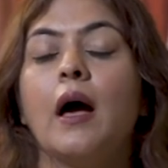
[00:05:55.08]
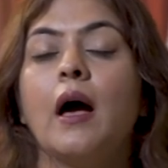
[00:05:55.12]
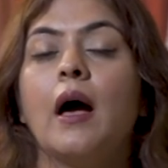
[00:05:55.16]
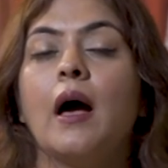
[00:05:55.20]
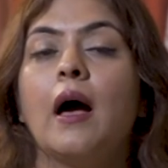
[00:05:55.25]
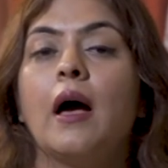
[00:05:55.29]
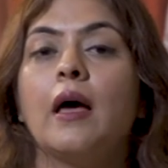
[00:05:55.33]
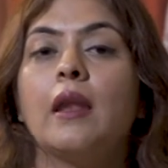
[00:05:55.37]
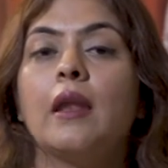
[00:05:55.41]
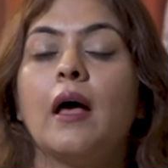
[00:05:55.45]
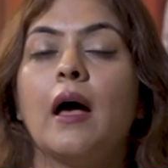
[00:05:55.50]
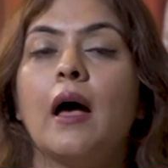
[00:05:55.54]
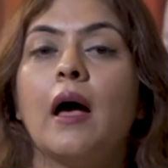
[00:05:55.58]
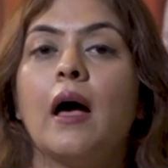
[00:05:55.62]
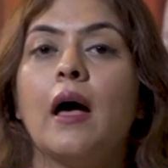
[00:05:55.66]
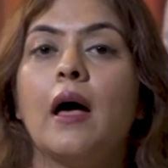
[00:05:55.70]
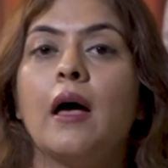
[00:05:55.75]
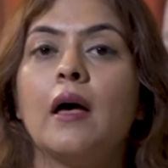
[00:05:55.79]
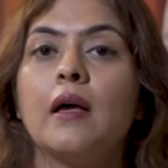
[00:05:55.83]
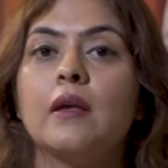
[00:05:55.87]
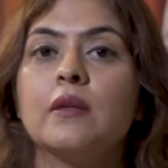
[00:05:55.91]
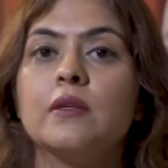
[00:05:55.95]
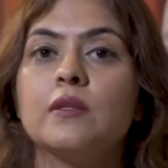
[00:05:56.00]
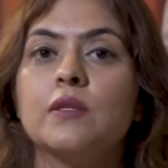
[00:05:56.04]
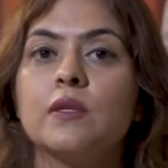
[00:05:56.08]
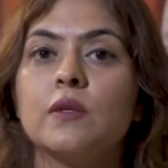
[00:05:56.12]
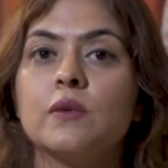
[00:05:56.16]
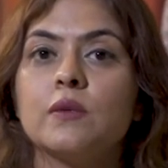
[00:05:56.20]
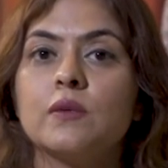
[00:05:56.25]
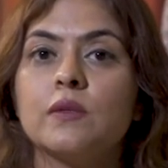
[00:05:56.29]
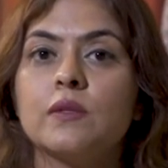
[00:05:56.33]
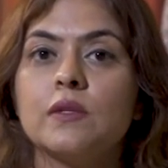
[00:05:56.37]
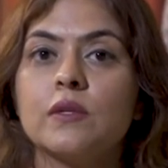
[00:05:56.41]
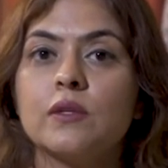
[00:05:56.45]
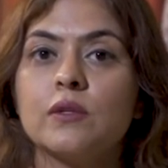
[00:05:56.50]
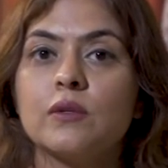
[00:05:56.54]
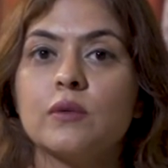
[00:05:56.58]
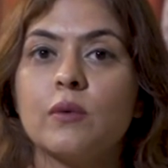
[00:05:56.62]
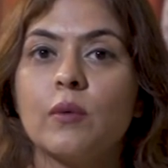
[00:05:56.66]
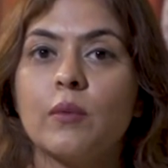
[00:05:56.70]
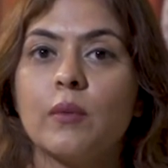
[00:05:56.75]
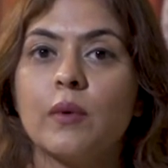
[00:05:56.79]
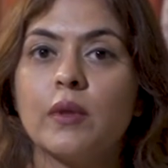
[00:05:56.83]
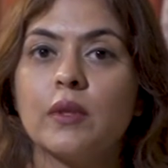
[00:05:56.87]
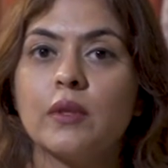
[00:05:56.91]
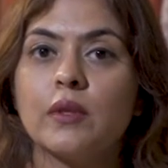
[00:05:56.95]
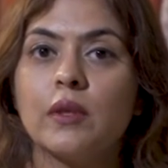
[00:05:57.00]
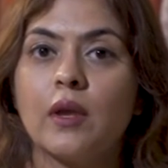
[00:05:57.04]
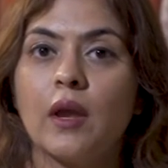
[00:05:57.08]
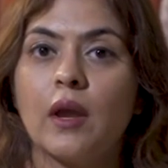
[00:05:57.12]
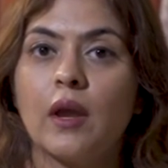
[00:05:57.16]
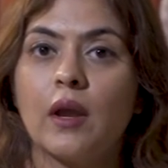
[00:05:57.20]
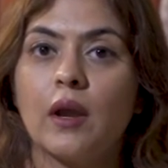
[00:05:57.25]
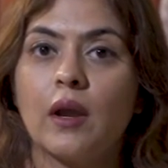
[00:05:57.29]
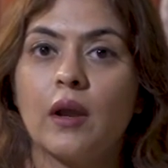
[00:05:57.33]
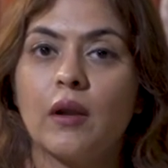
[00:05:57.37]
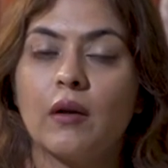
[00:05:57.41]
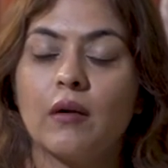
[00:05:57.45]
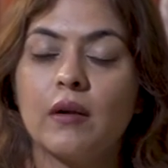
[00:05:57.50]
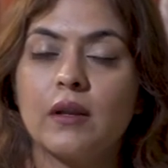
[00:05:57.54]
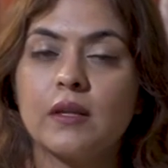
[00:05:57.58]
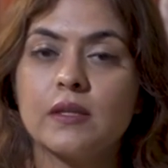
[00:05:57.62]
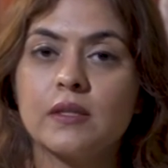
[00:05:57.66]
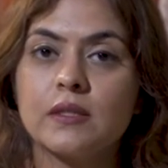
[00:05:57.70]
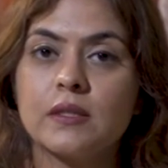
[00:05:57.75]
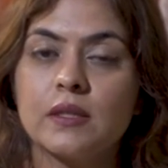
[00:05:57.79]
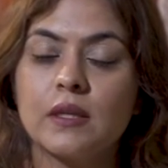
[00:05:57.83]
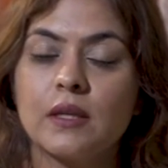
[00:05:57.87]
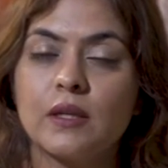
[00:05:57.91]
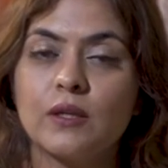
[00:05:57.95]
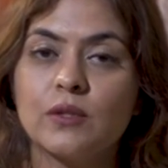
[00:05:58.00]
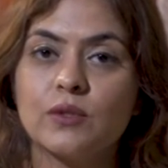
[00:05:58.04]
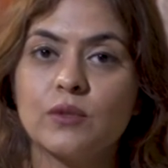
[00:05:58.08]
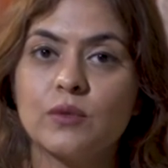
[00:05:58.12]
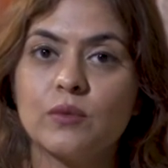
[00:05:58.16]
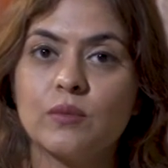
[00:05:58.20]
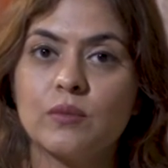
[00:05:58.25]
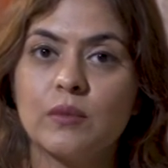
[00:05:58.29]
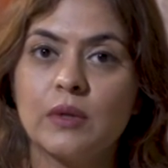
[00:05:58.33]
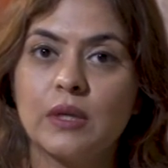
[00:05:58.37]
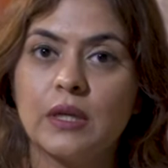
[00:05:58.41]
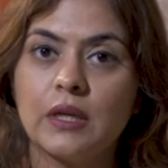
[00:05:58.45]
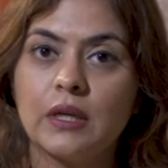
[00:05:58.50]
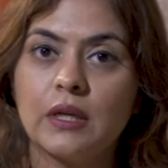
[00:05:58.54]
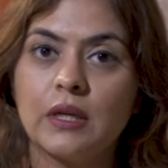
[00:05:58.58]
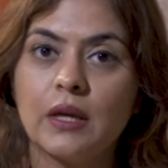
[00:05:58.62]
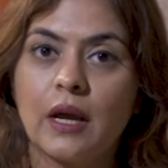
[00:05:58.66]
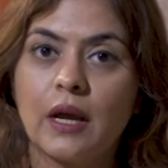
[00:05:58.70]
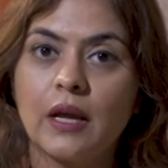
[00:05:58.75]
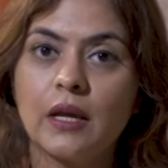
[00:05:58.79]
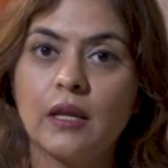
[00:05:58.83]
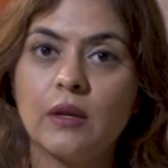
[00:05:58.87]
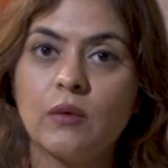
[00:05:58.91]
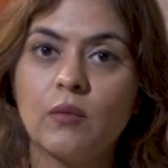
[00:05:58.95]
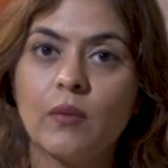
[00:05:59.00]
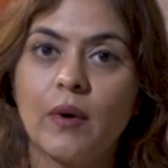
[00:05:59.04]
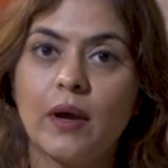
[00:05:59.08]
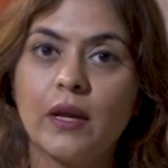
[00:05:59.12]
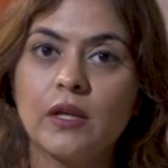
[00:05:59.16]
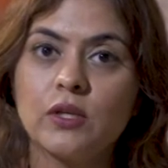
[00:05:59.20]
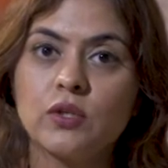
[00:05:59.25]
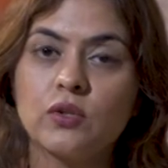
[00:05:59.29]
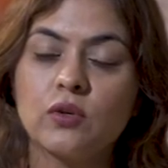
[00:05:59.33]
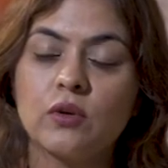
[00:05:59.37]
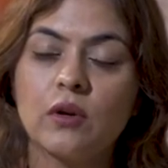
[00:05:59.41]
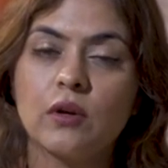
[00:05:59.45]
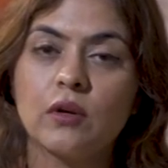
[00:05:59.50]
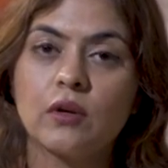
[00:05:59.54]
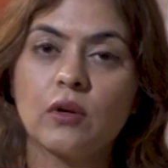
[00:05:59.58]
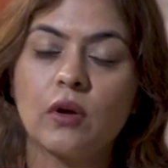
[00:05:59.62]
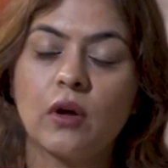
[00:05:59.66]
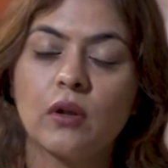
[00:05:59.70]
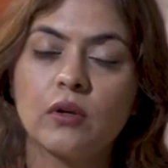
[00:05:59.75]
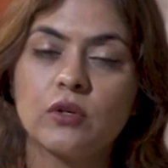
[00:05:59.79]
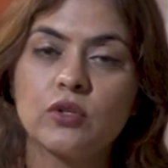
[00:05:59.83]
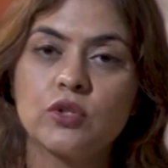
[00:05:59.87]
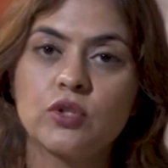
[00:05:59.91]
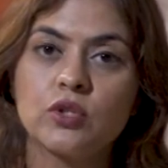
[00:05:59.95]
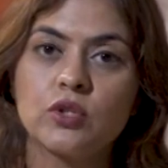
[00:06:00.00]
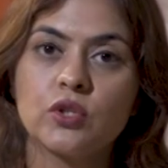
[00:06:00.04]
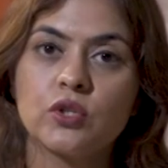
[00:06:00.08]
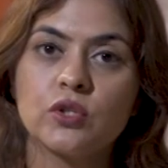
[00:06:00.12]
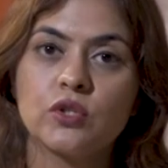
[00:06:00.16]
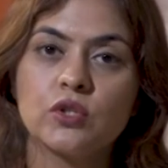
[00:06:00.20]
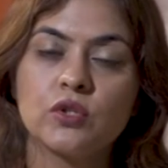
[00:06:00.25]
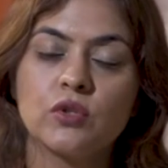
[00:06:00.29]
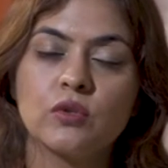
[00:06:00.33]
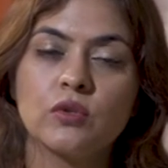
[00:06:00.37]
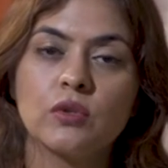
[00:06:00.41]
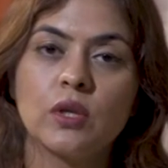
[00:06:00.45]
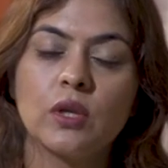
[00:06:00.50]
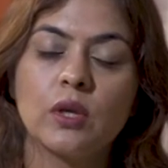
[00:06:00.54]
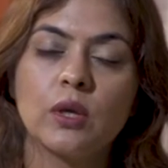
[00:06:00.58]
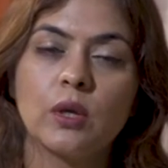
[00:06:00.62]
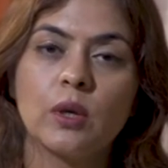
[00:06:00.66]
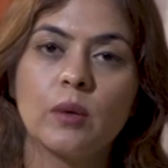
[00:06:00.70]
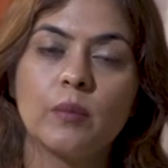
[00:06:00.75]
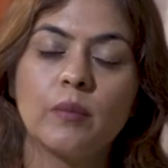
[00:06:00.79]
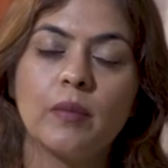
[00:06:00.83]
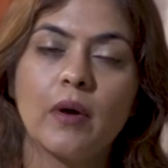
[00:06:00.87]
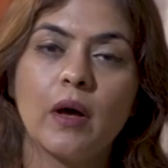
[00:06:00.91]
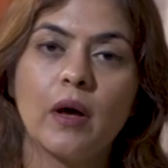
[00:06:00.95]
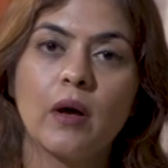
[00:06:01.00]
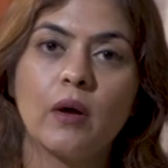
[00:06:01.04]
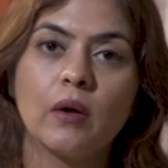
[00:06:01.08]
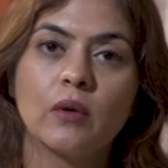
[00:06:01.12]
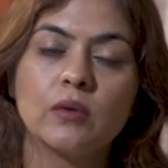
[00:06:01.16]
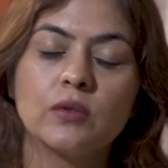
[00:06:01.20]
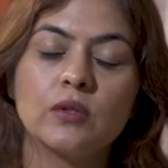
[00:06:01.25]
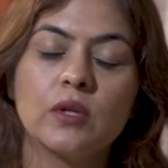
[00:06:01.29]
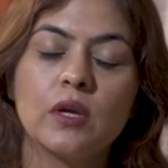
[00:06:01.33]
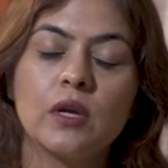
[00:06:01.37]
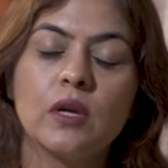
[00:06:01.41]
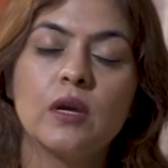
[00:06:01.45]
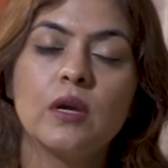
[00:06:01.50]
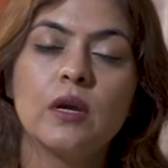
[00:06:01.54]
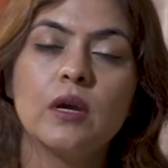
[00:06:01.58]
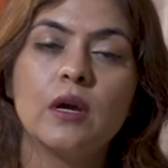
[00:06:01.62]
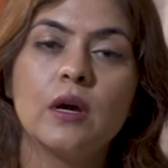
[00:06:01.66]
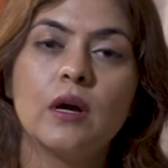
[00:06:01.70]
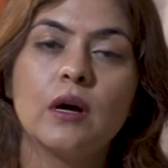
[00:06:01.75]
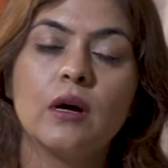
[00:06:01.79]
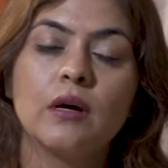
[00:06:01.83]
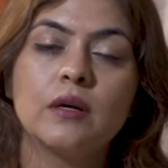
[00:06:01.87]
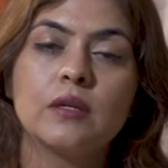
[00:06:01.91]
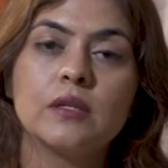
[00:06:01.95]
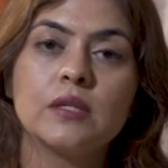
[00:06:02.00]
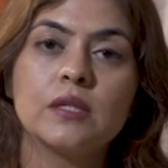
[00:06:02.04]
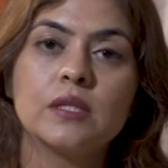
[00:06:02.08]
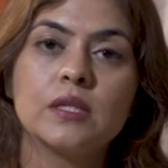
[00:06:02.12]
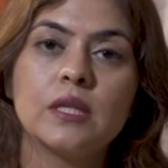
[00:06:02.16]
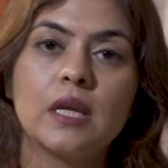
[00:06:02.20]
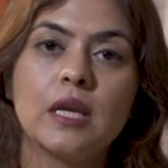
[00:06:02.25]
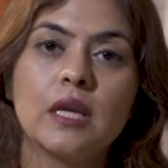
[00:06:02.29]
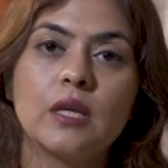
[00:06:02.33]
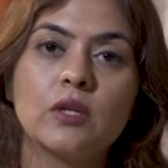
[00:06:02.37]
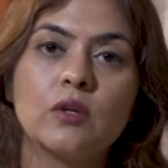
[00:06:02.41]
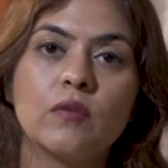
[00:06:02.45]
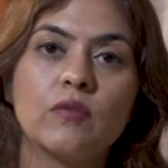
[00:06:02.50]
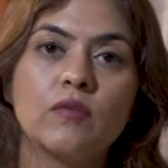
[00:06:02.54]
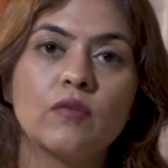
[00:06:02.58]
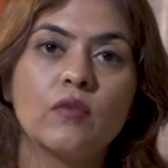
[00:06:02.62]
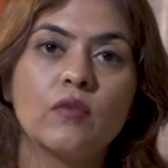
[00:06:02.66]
And as you sit over there listening to me, I invite your unconscious to think about a state of